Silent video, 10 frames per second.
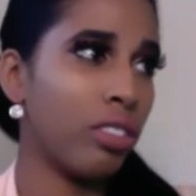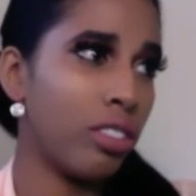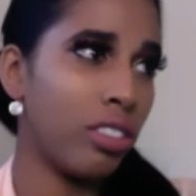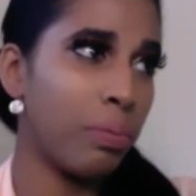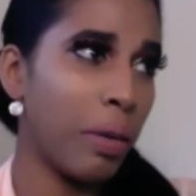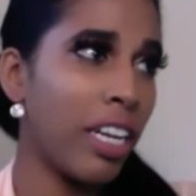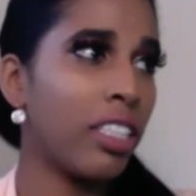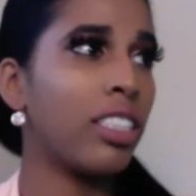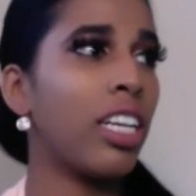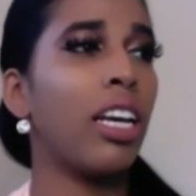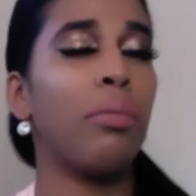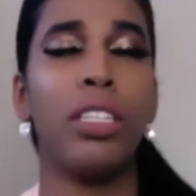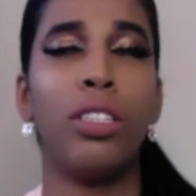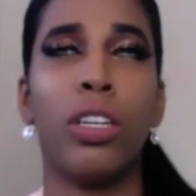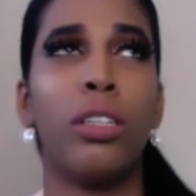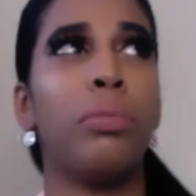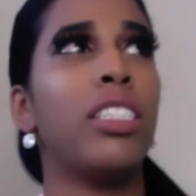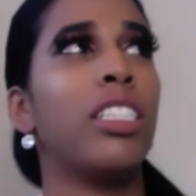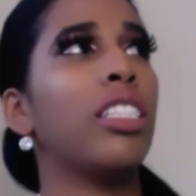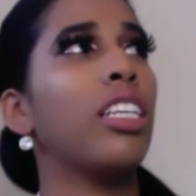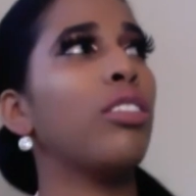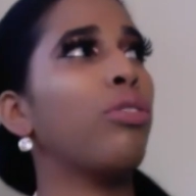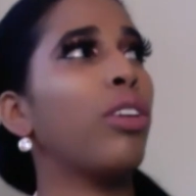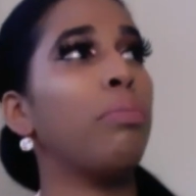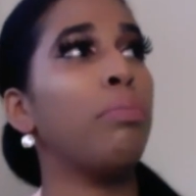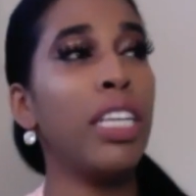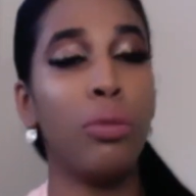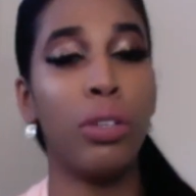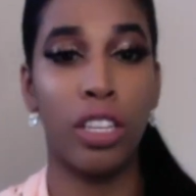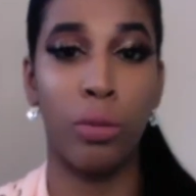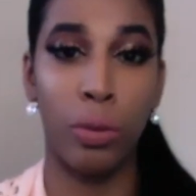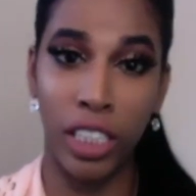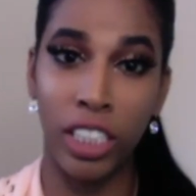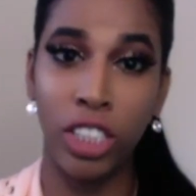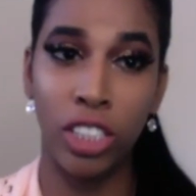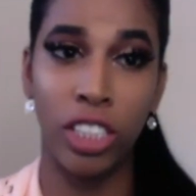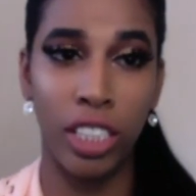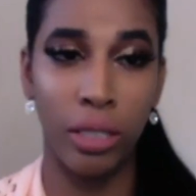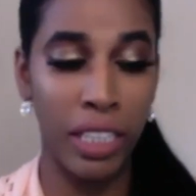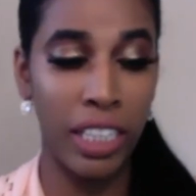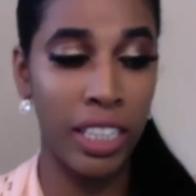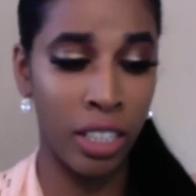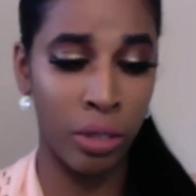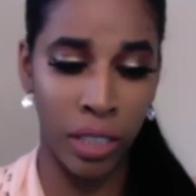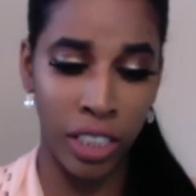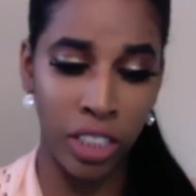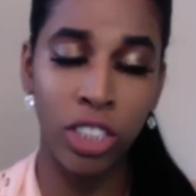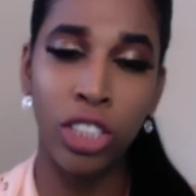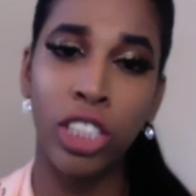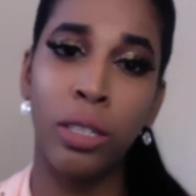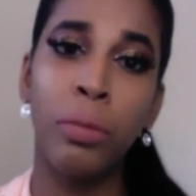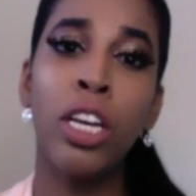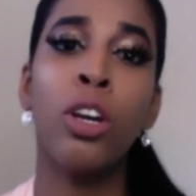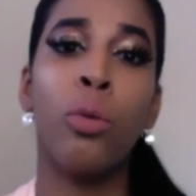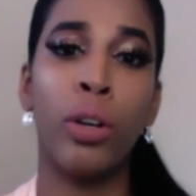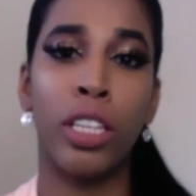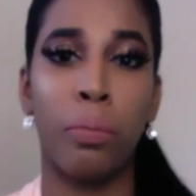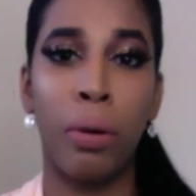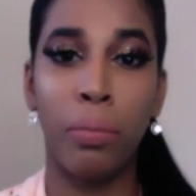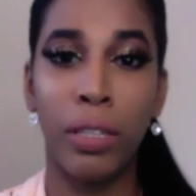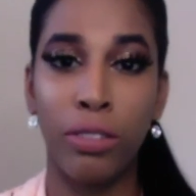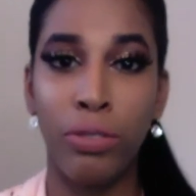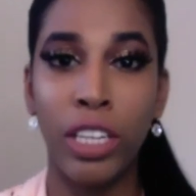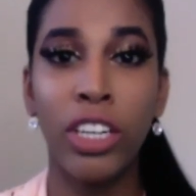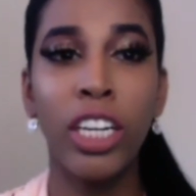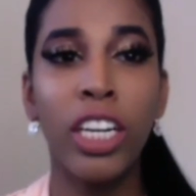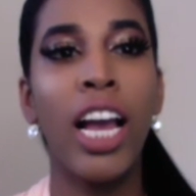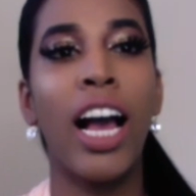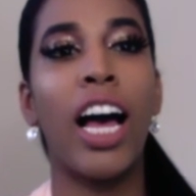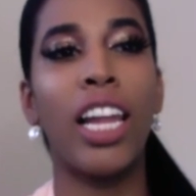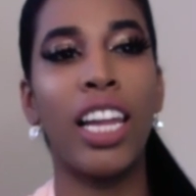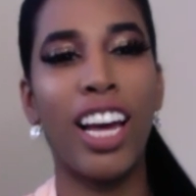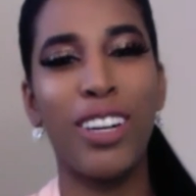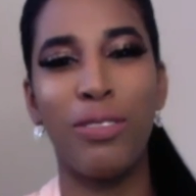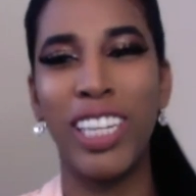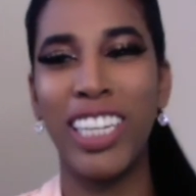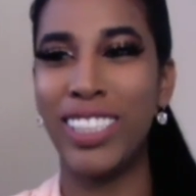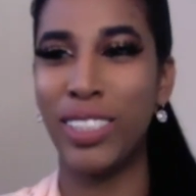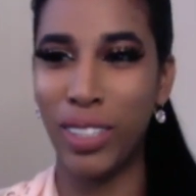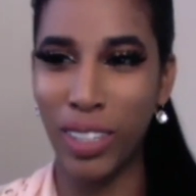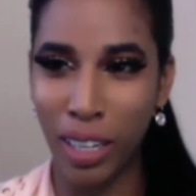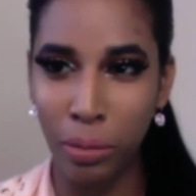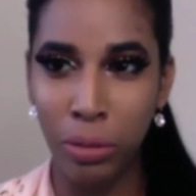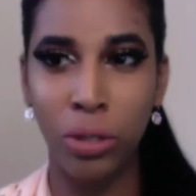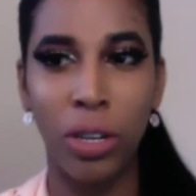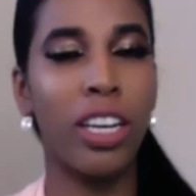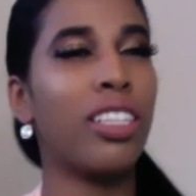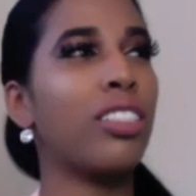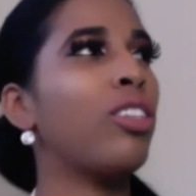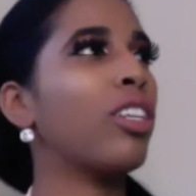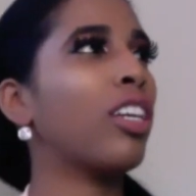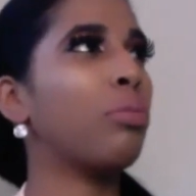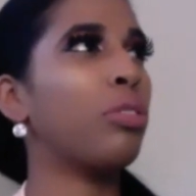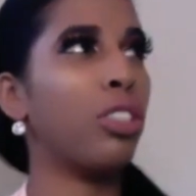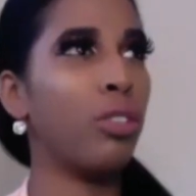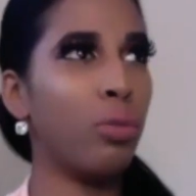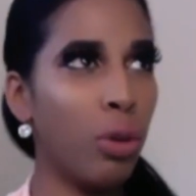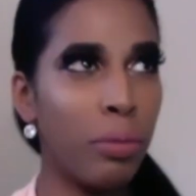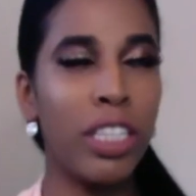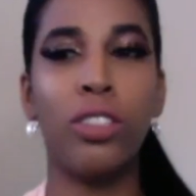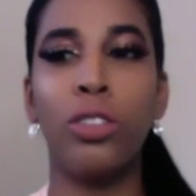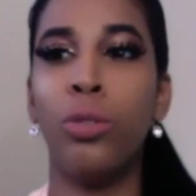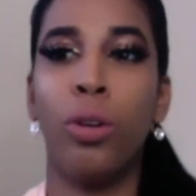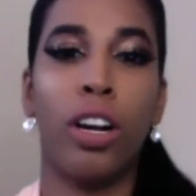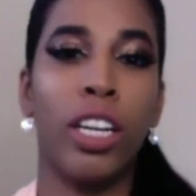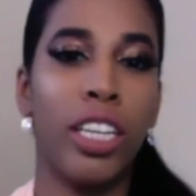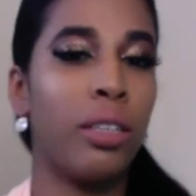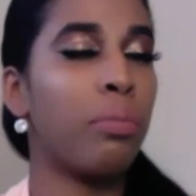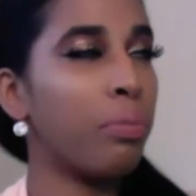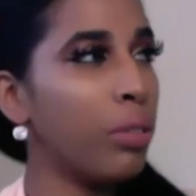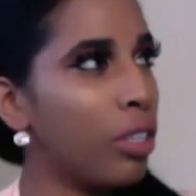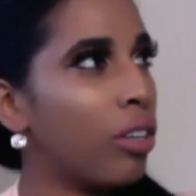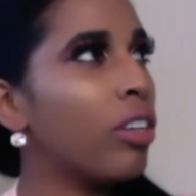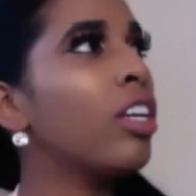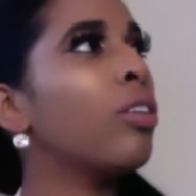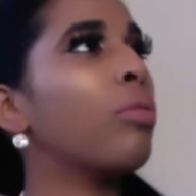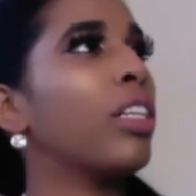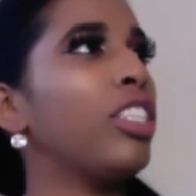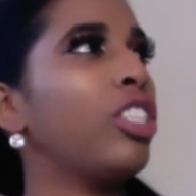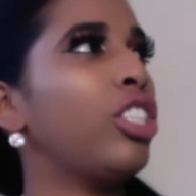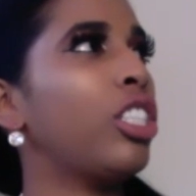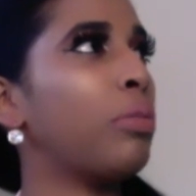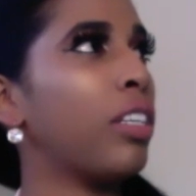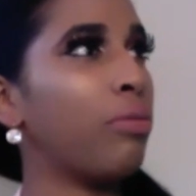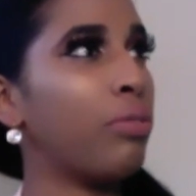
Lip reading: span of time, and you want to be successful. And being in a relationship with a public figure, a lot of ladies look up to us, look up to women who are in, relationships of